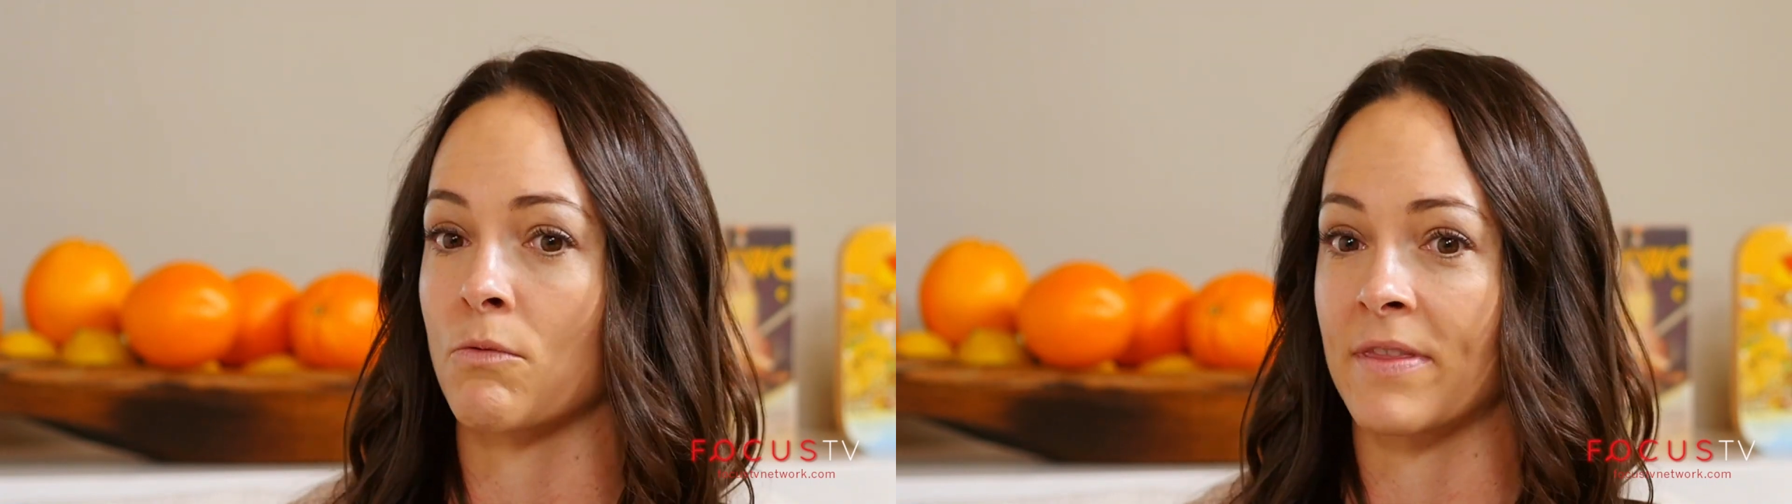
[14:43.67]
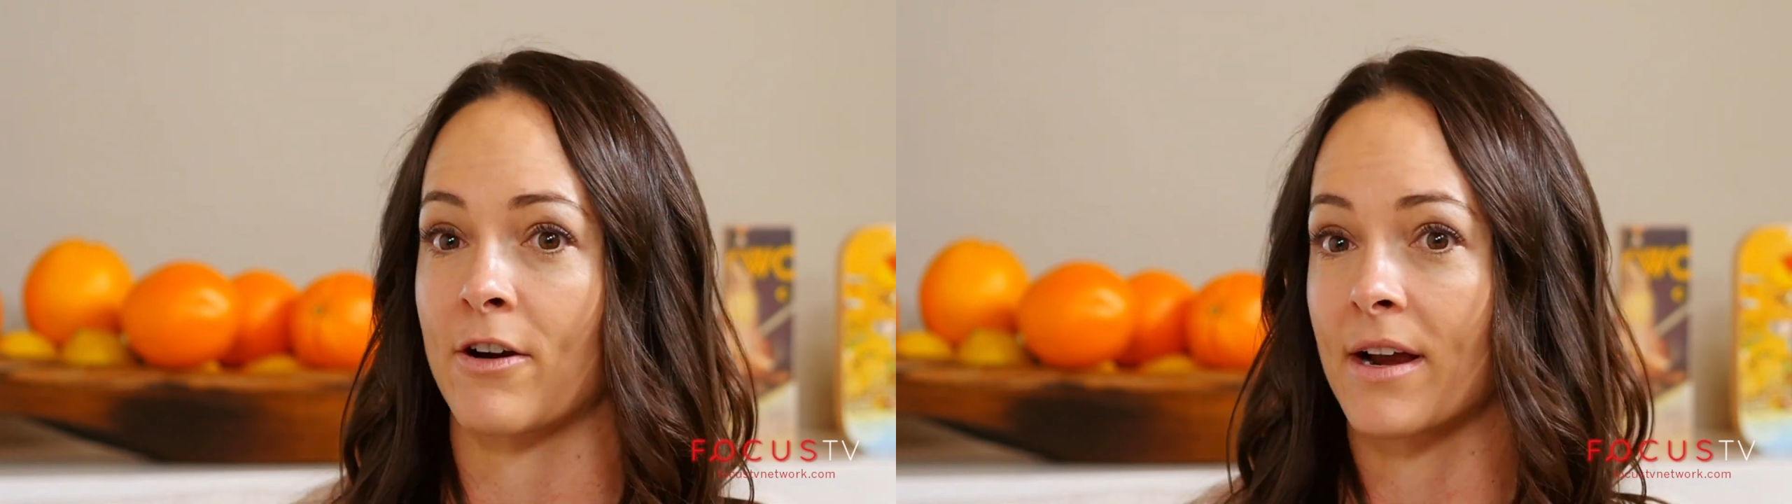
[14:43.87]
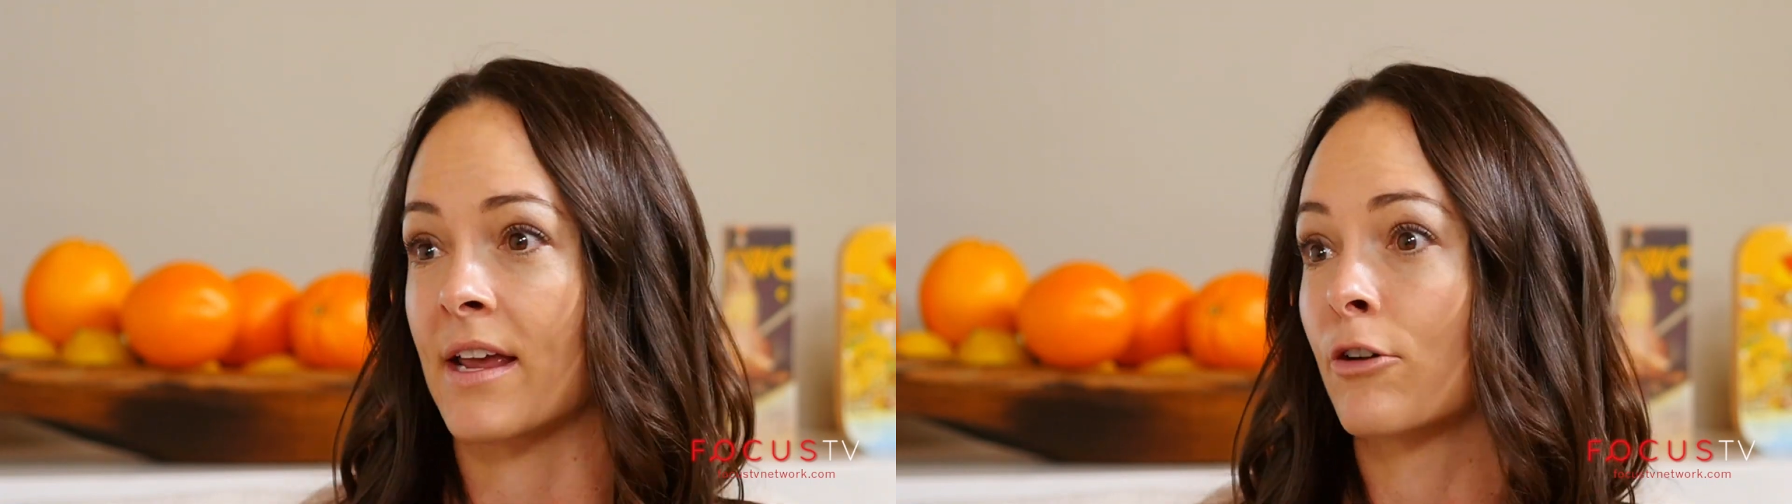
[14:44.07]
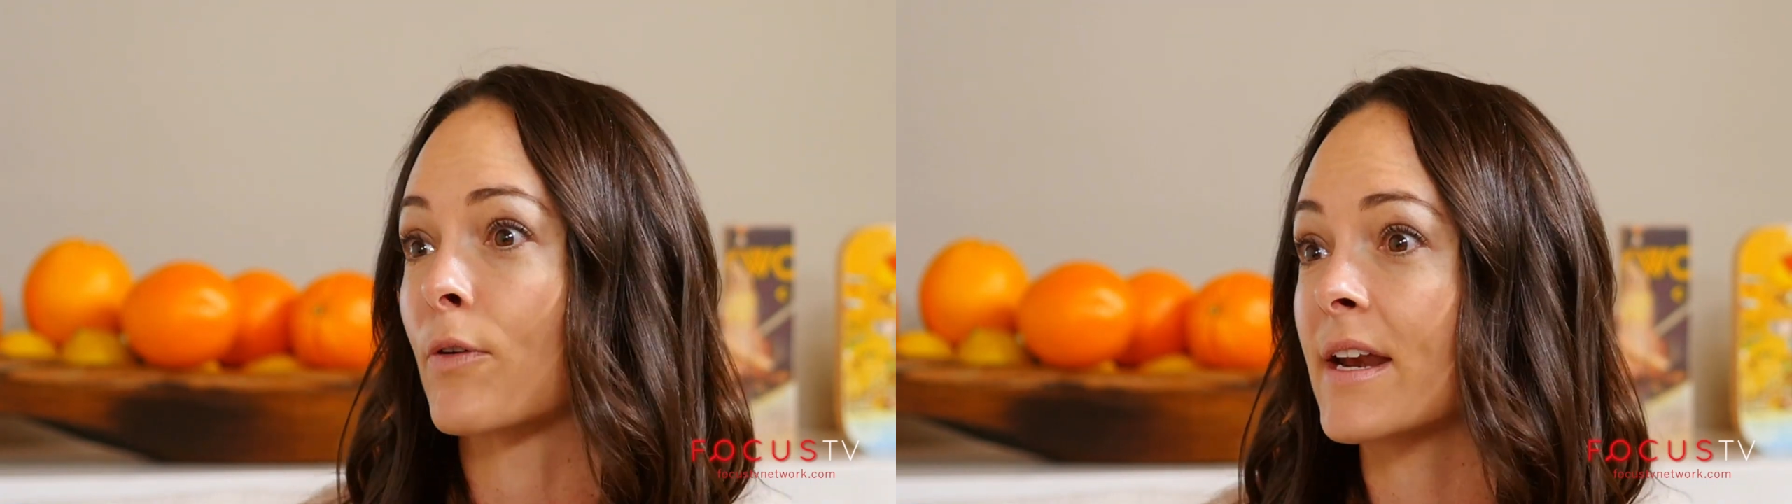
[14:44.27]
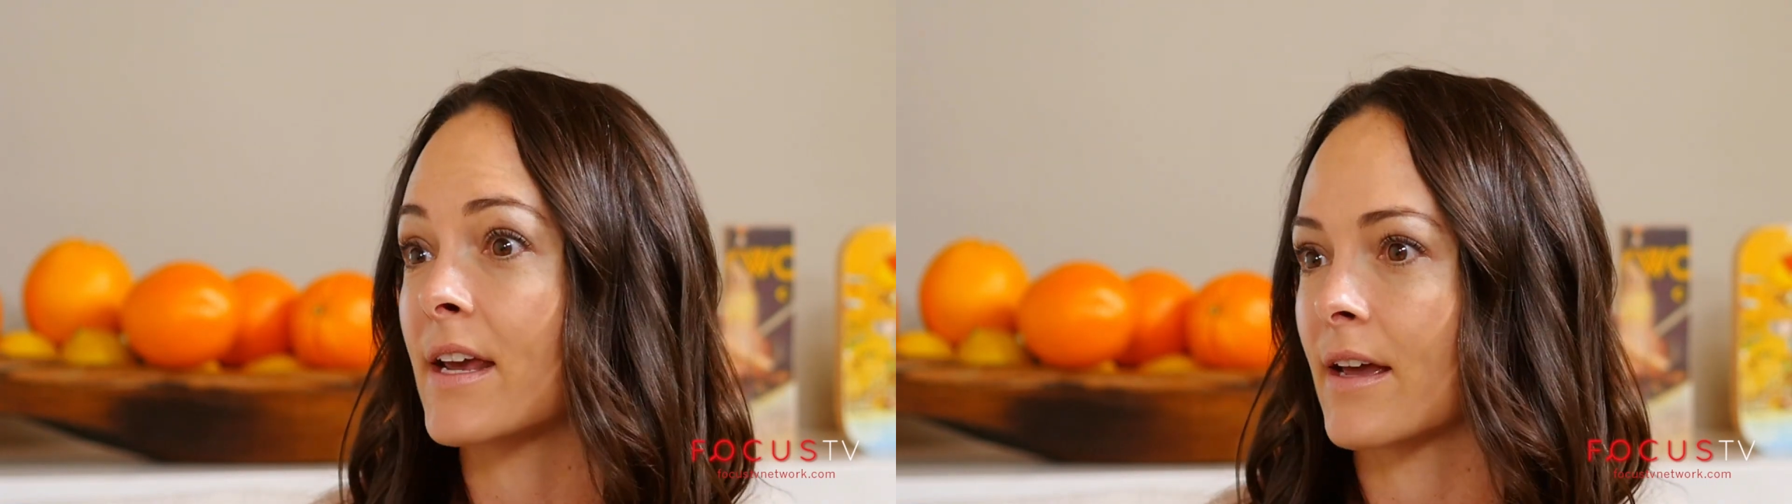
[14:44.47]
their
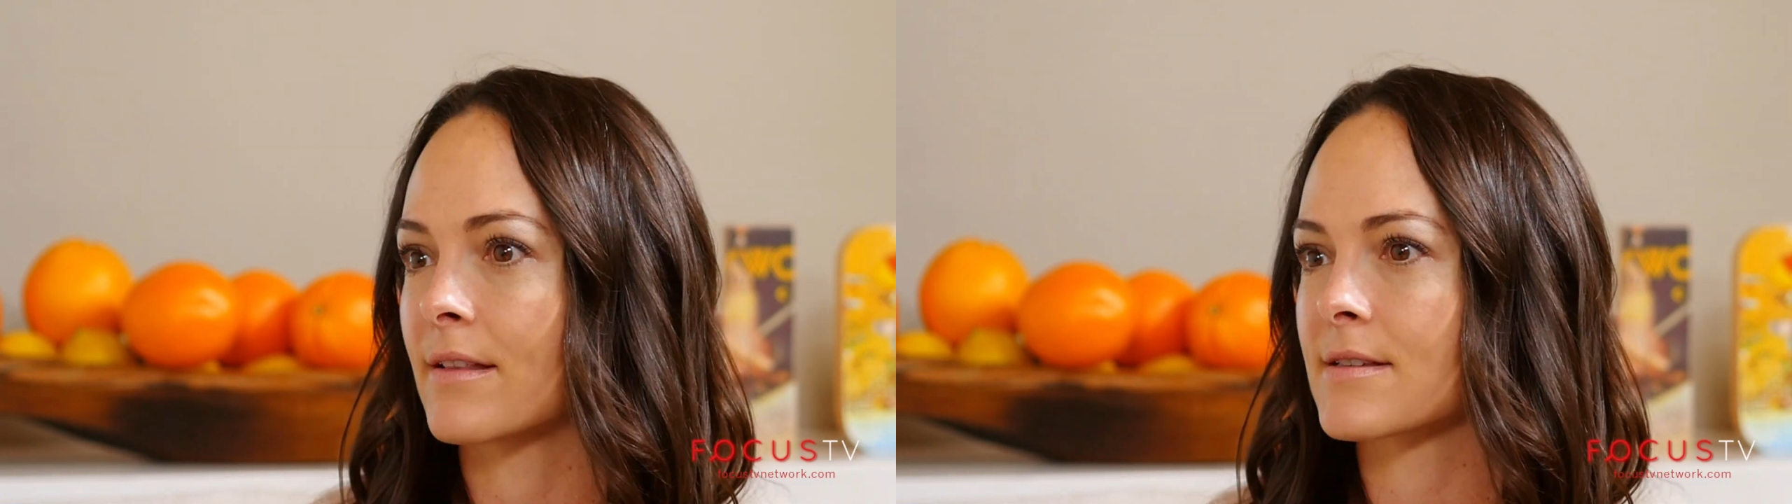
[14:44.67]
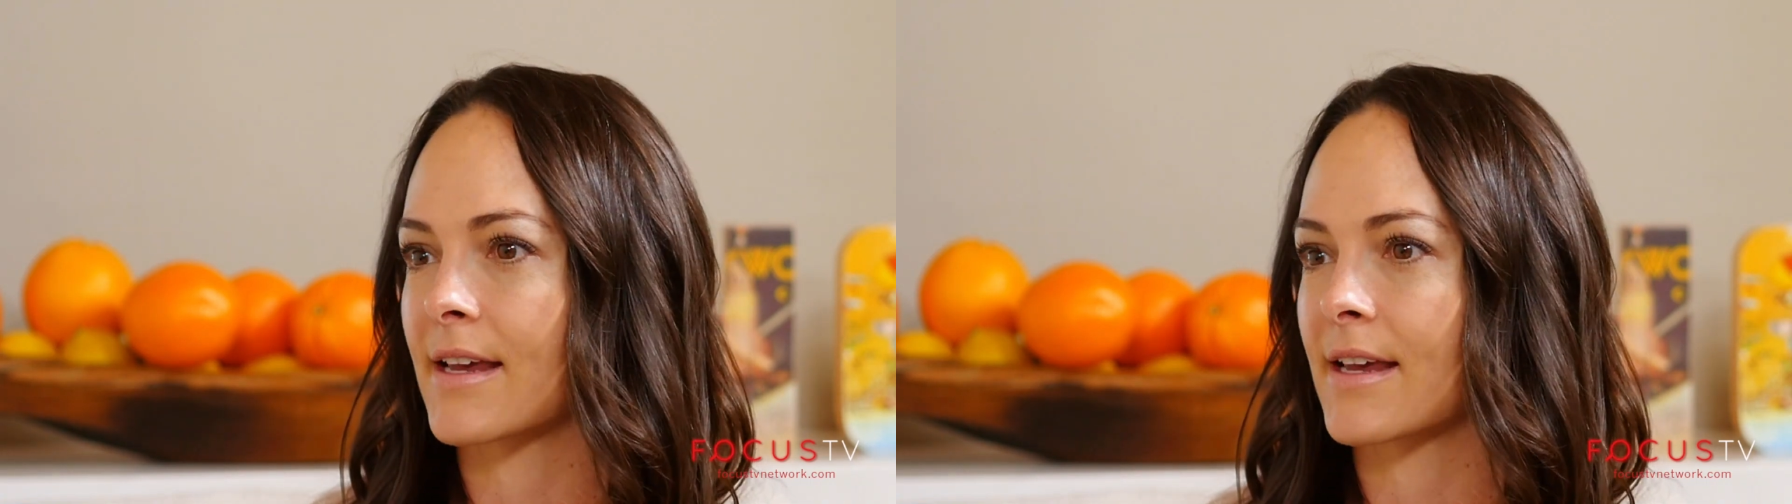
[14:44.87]
ingredients,